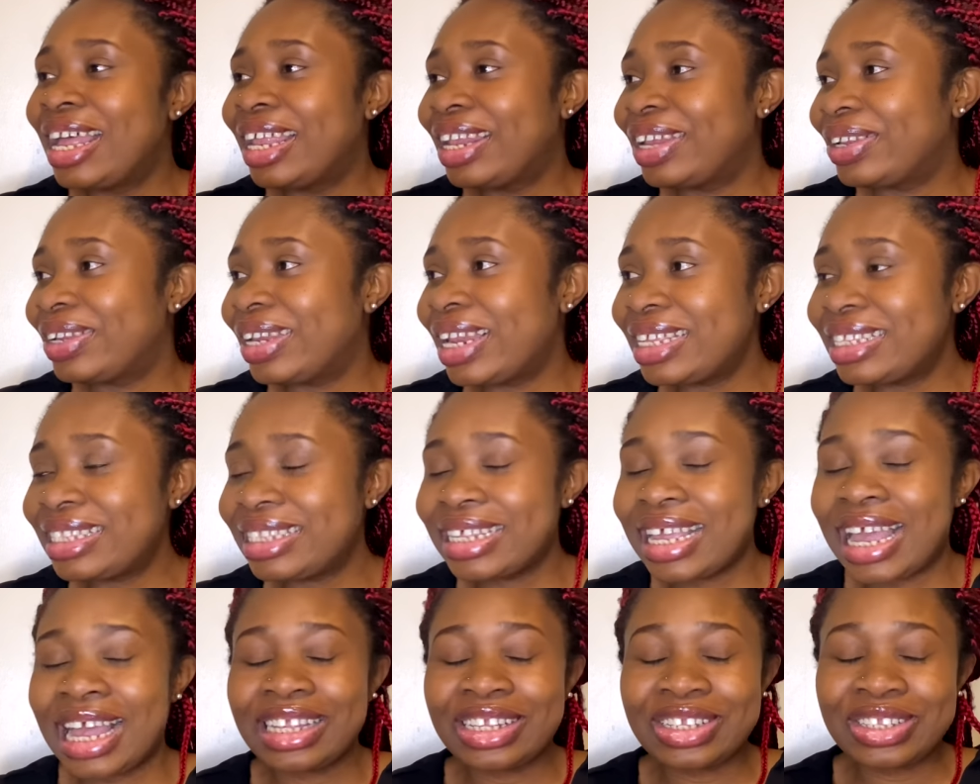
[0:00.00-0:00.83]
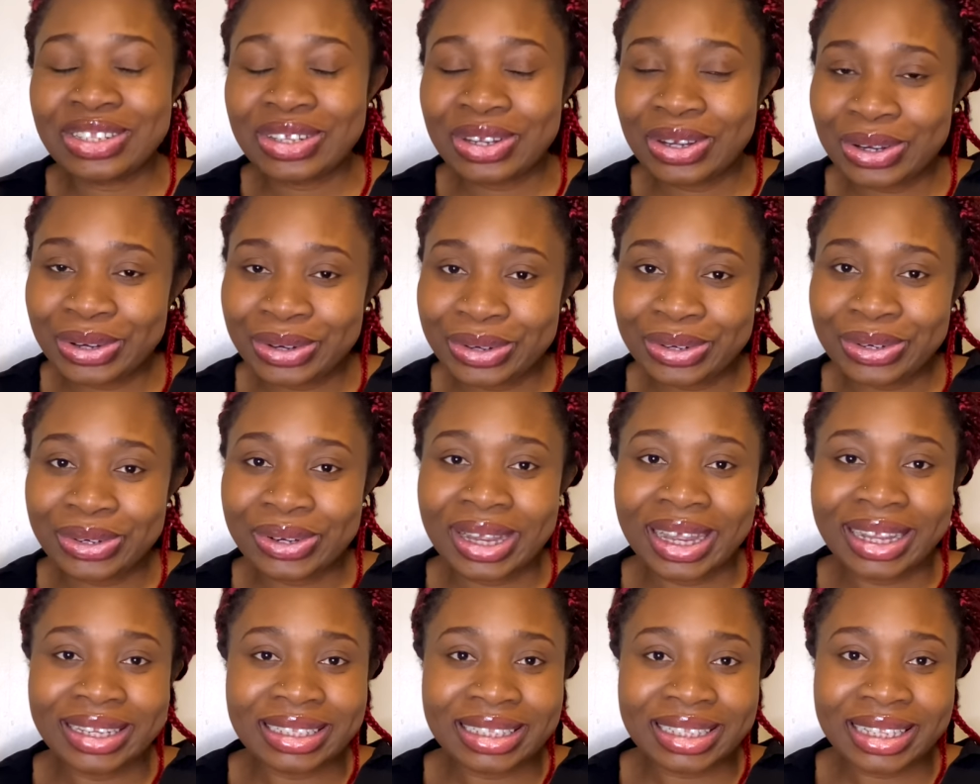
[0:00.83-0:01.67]
So let's say I just call
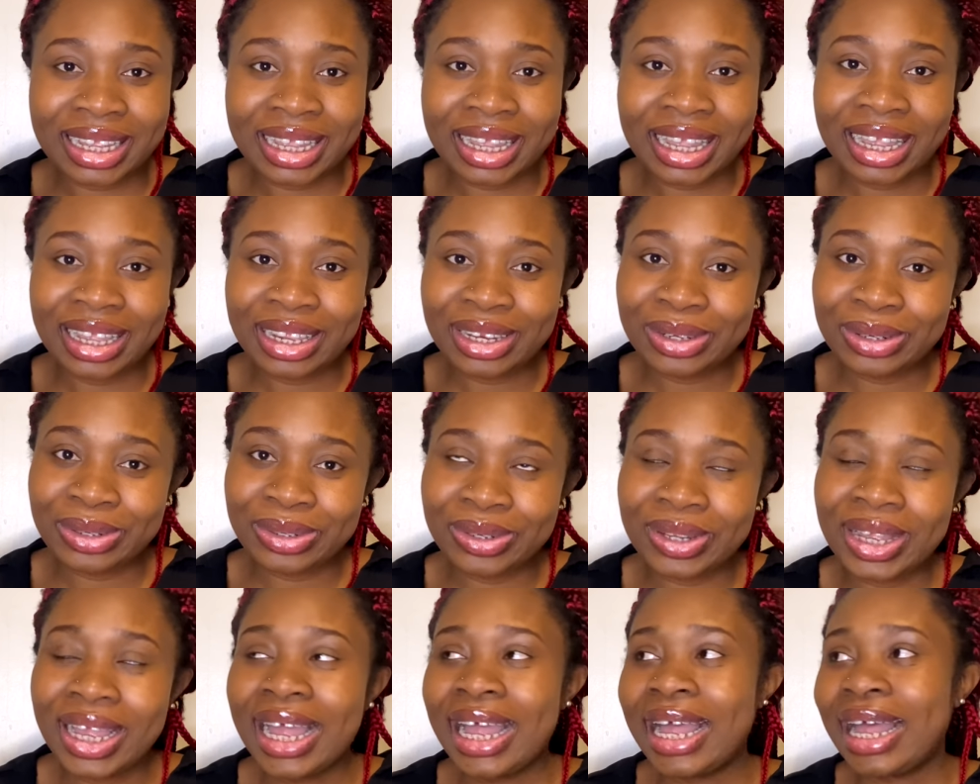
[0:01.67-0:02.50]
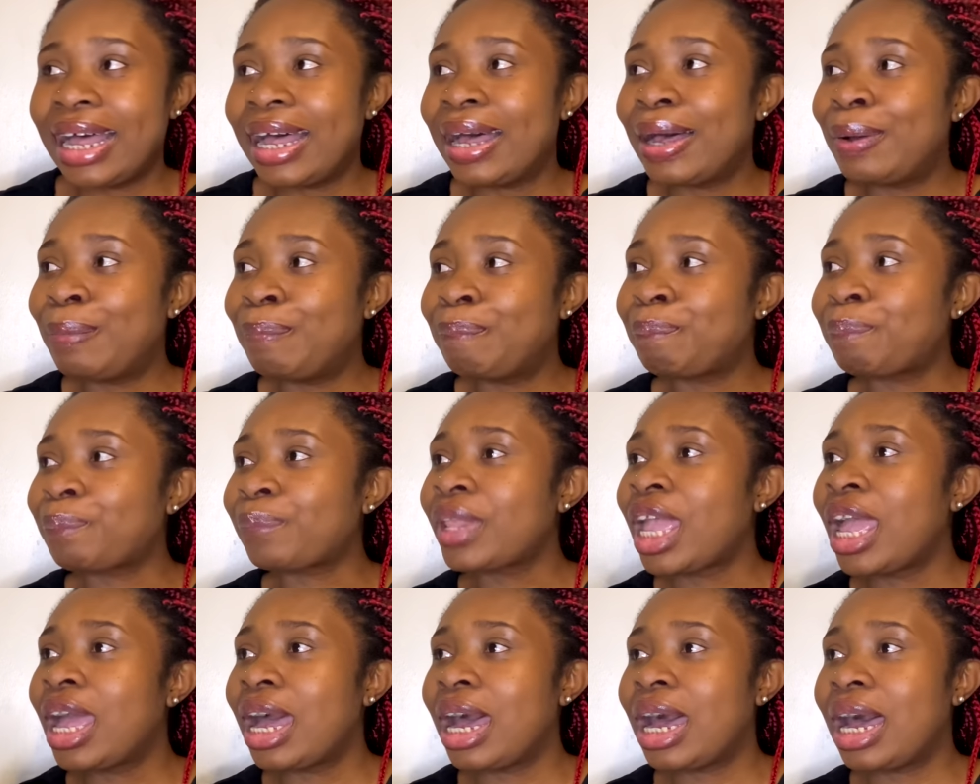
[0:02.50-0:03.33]
and say, hello,
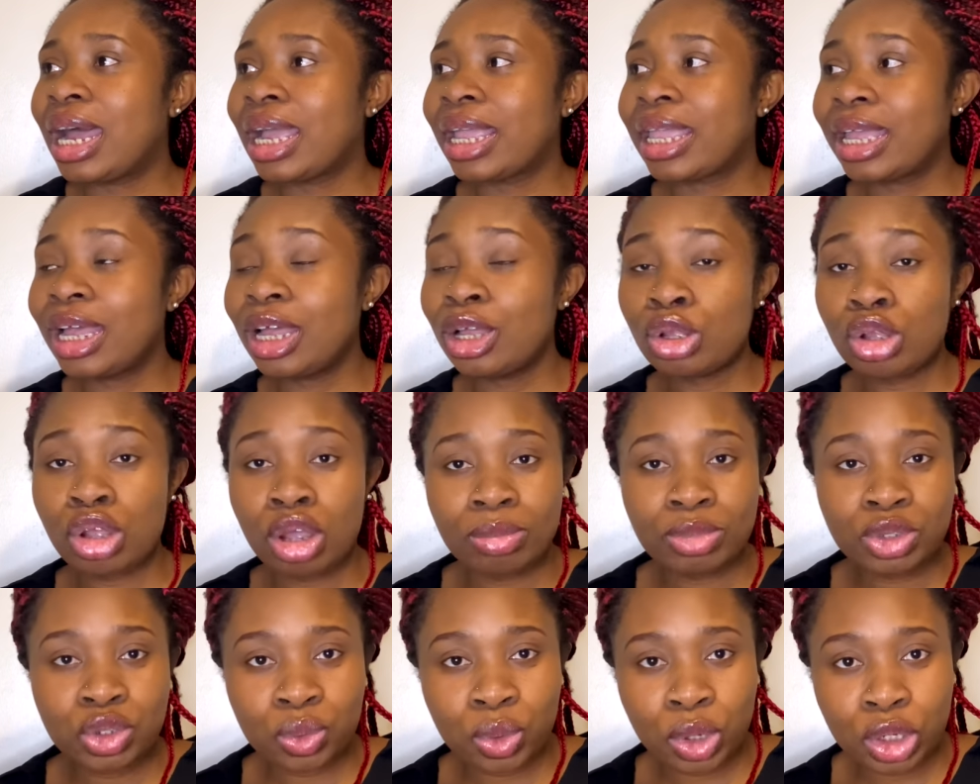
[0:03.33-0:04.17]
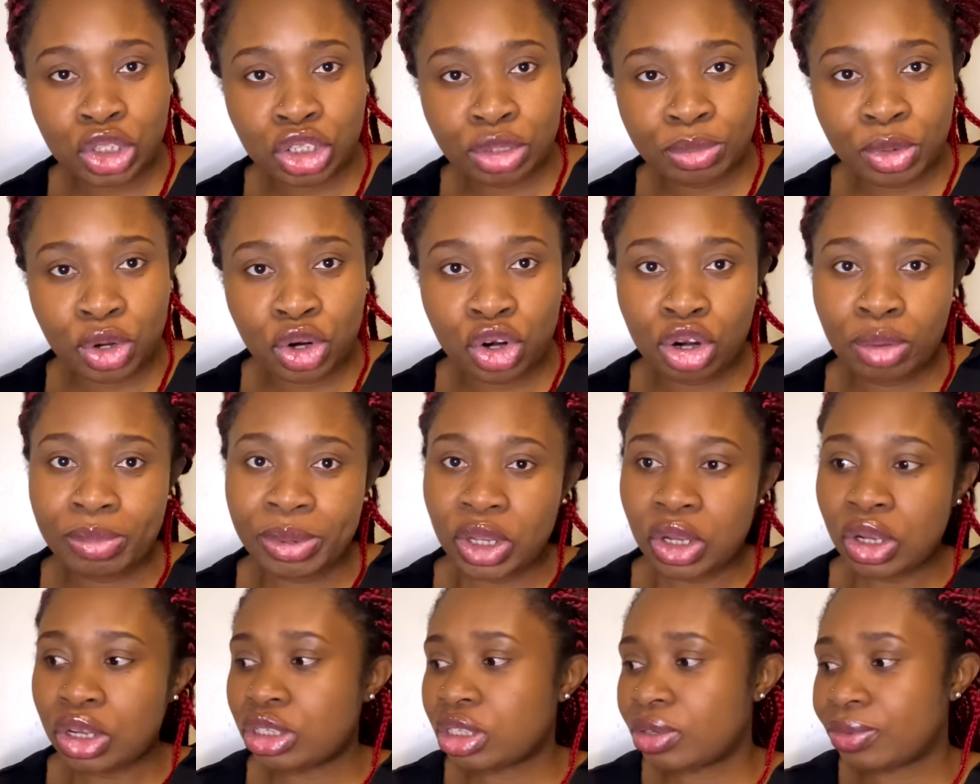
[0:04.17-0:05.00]
I can't come to work tomorrow
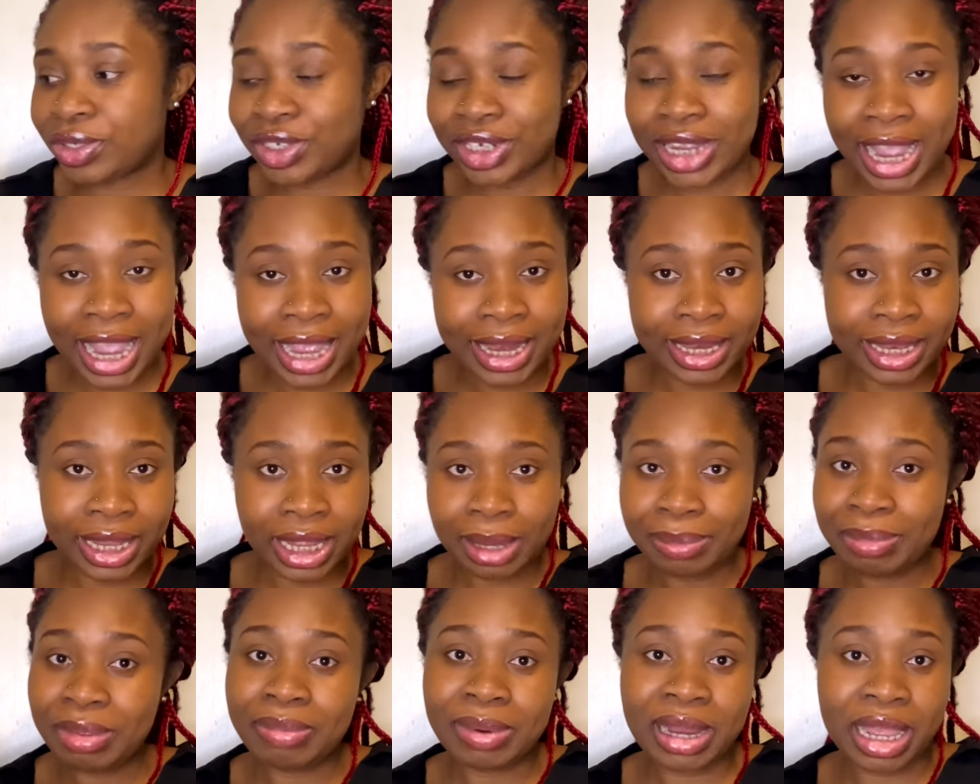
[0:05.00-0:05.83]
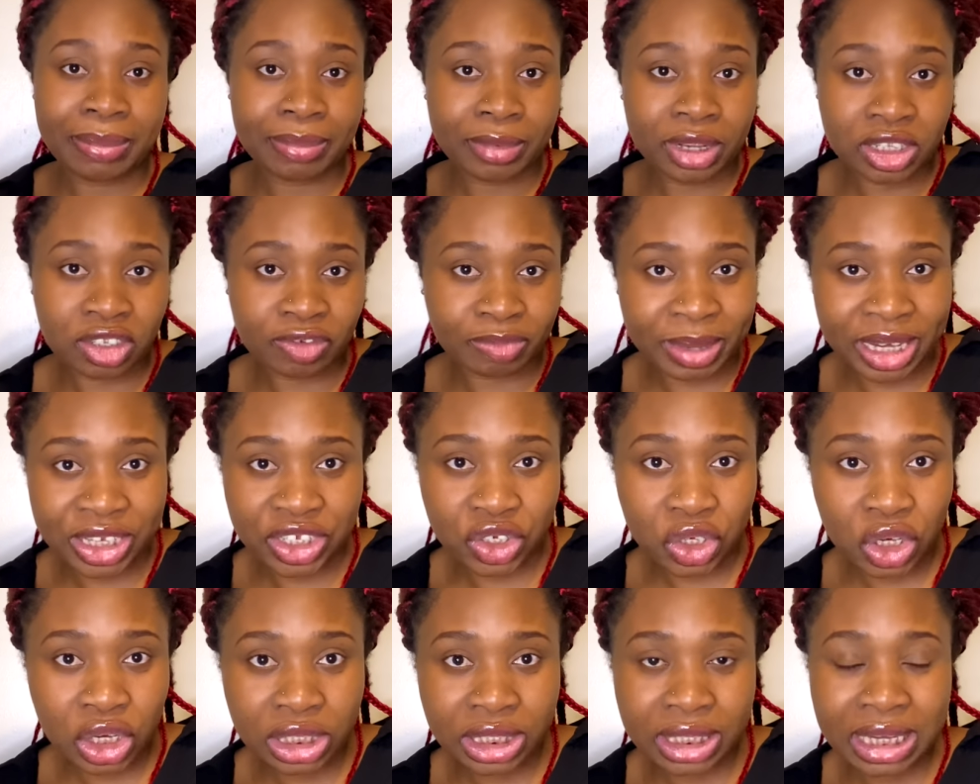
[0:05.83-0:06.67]
because of childcare, maybe like because of my
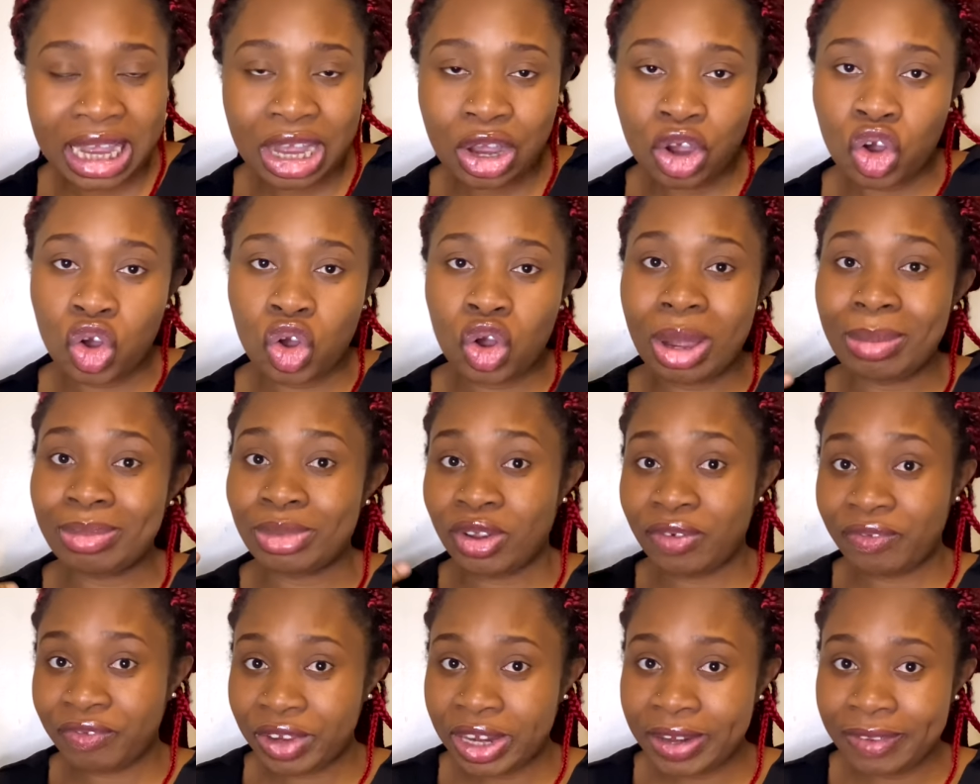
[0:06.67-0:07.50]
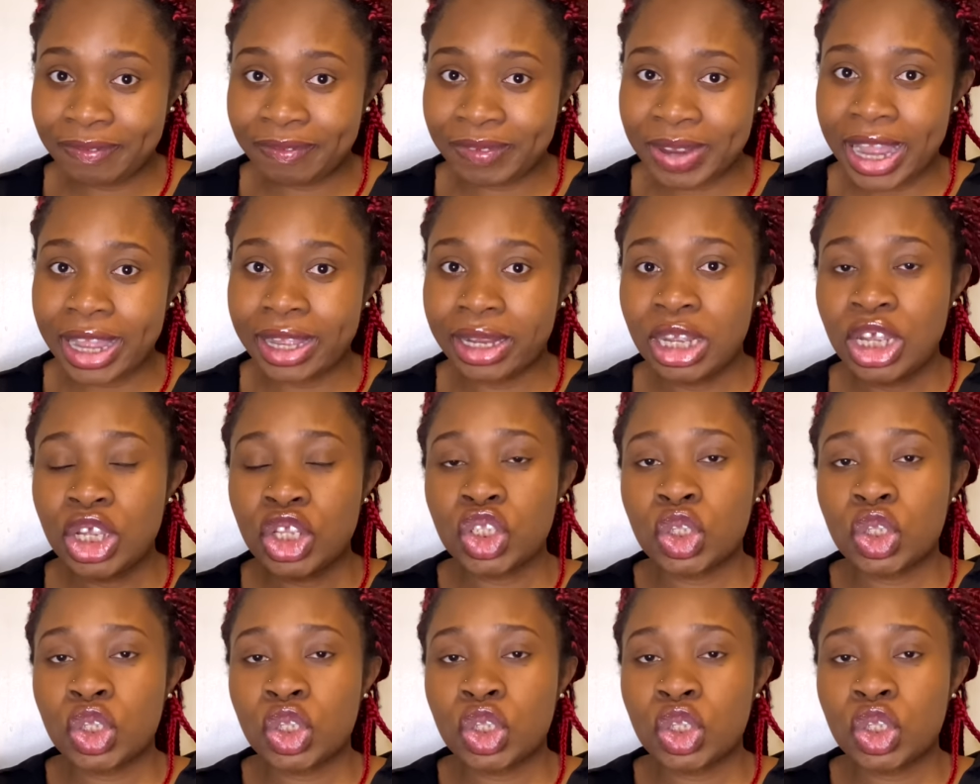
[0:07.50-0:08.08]
daughter, or I'm not feeling fine.